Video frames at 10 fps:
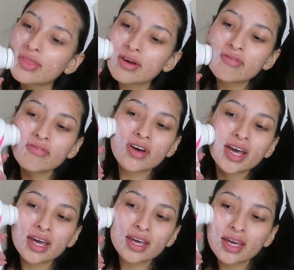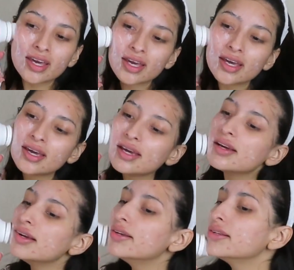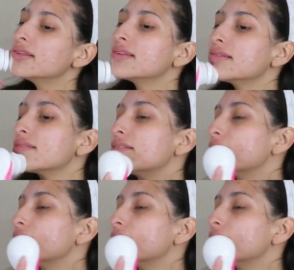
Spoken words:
the face,